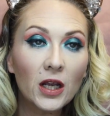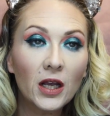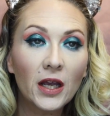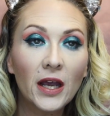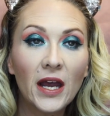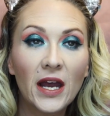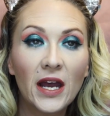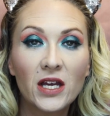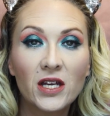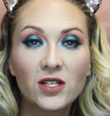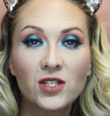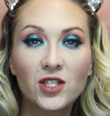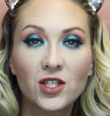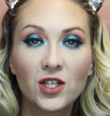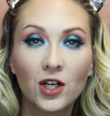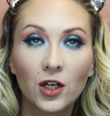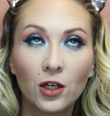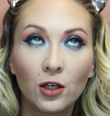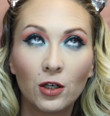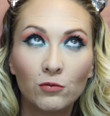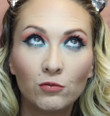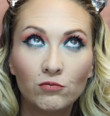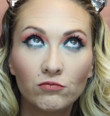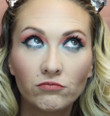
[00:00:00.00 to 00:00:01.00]
Okay,
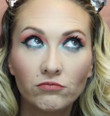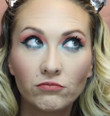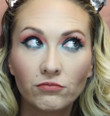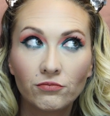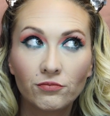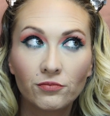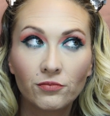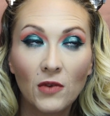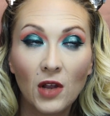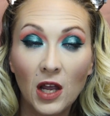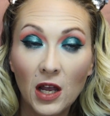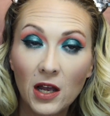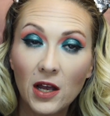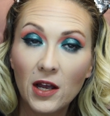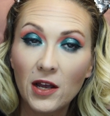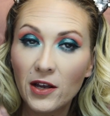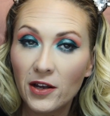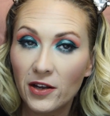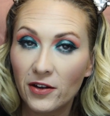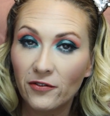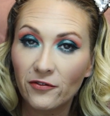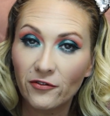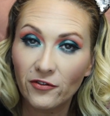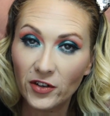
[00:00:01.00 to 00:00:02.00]
so
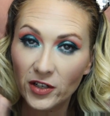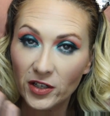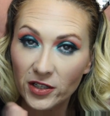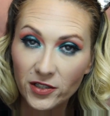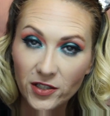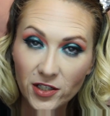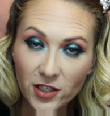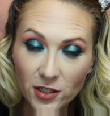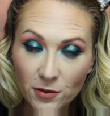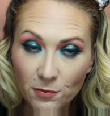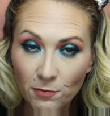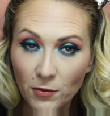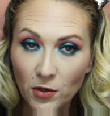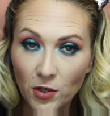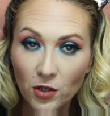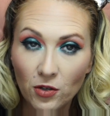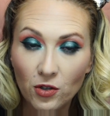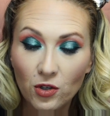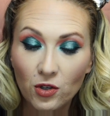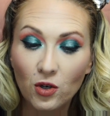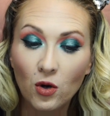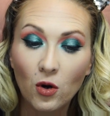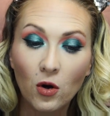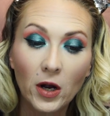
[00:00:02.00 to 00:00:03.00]
it feels
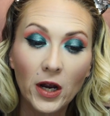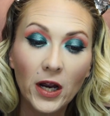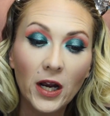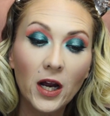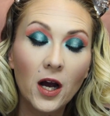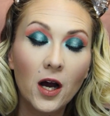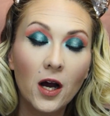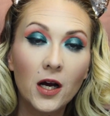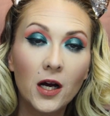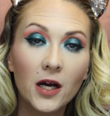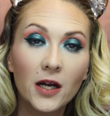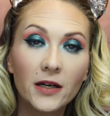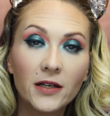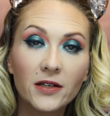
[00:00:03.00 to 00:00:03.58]
smooth going on.